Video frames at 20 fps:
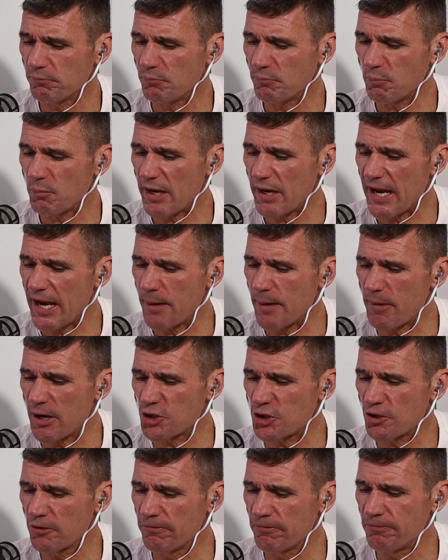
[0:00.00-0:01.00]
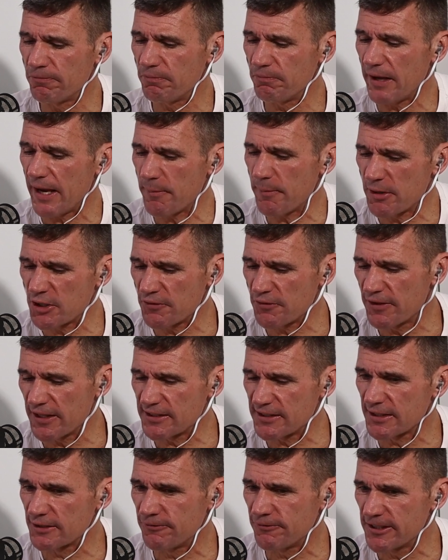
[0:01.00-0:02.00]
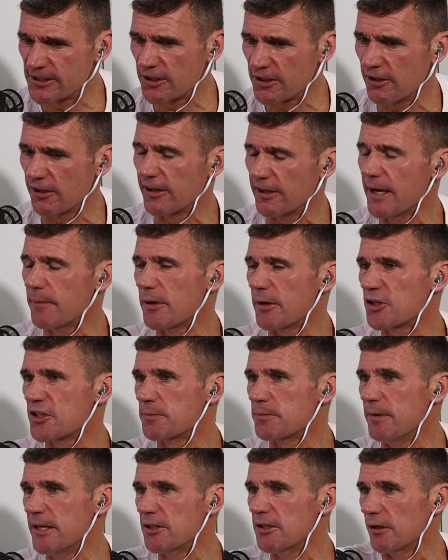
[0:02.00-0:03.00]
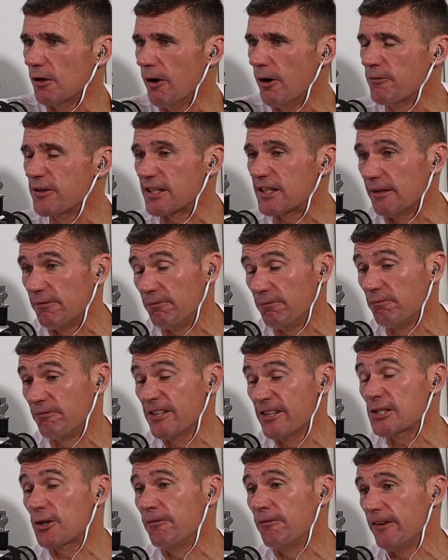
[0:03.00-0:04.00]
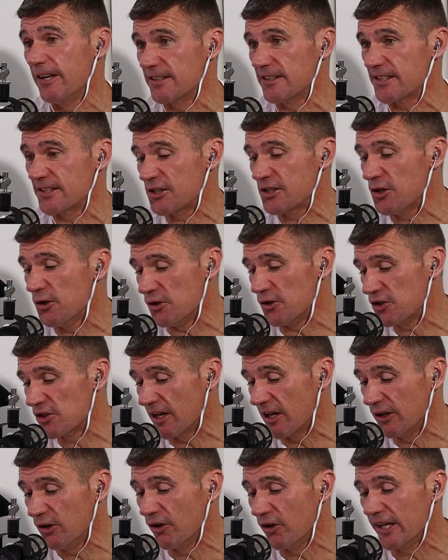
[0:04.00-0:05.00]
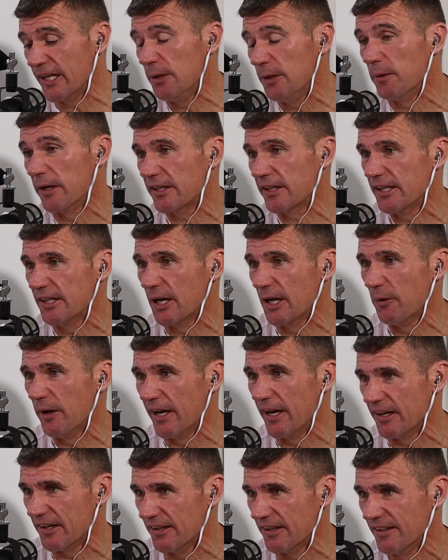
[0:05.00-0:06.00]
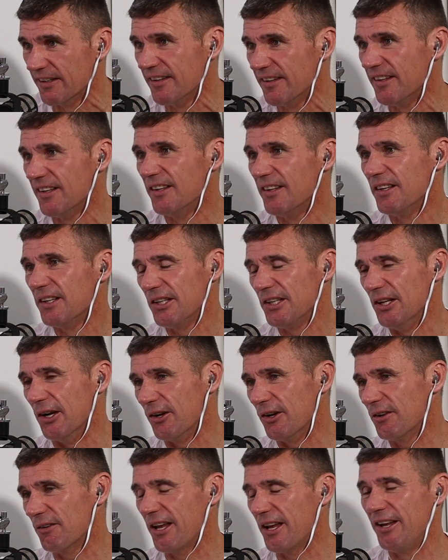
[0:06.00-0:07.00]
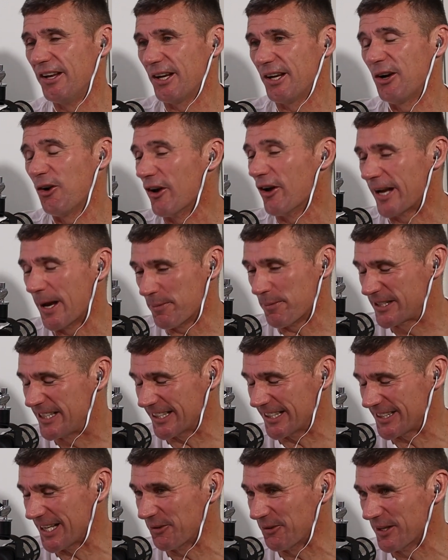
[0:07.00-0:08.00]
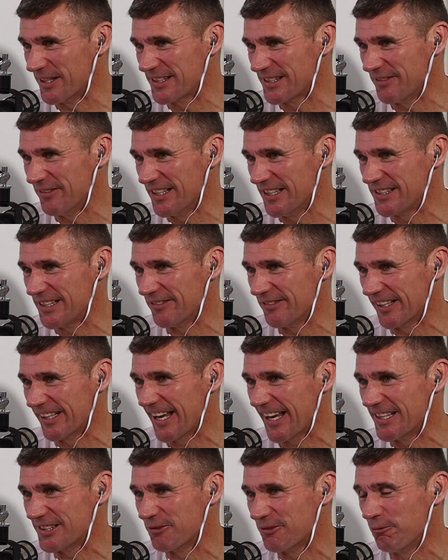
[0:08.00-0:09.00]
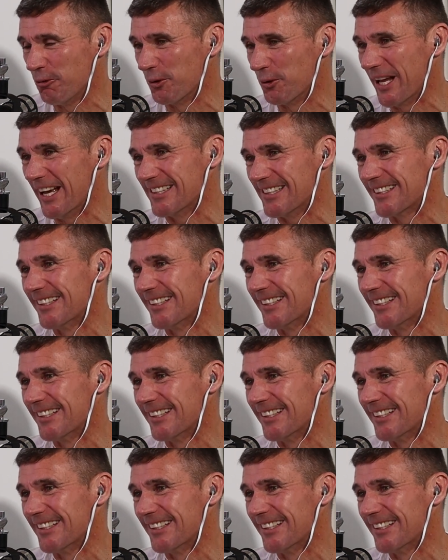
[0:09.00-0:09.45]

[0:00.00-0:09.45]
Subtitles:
How much of this is physical and how much is mental? Obviously, physical fitness is huge. Like, not anyone can go out and, clock up a 677 Ks in 4 days.